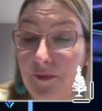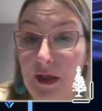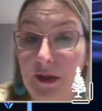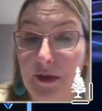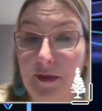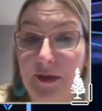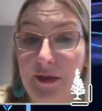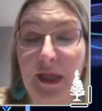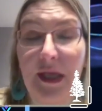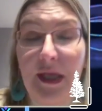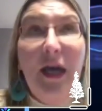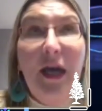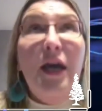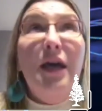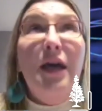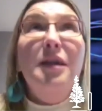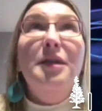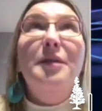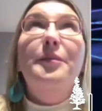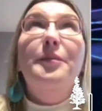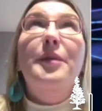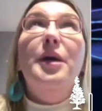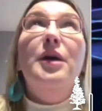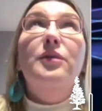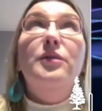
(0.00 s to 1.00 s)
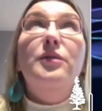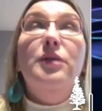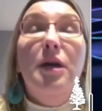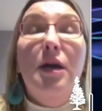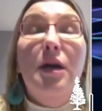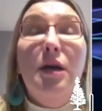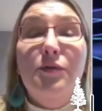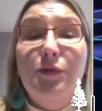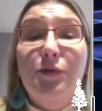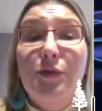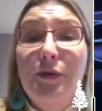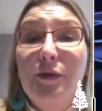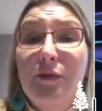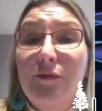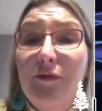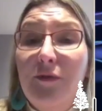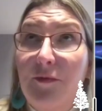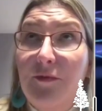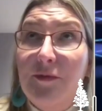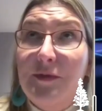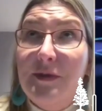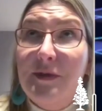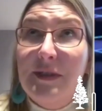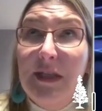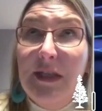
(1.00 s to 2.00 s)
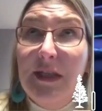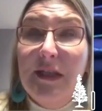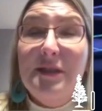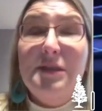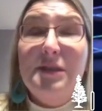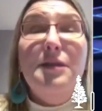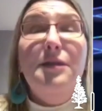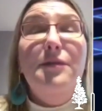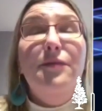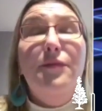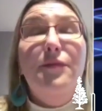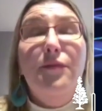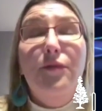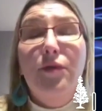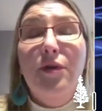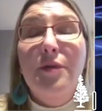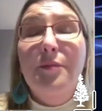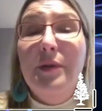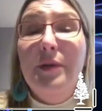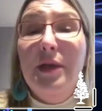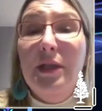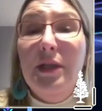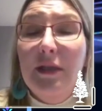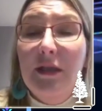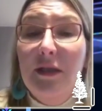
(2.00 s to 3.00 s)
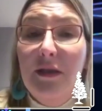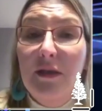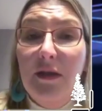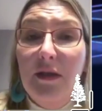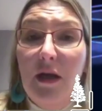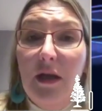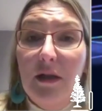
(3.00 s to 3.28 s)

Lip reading: they had about $164 million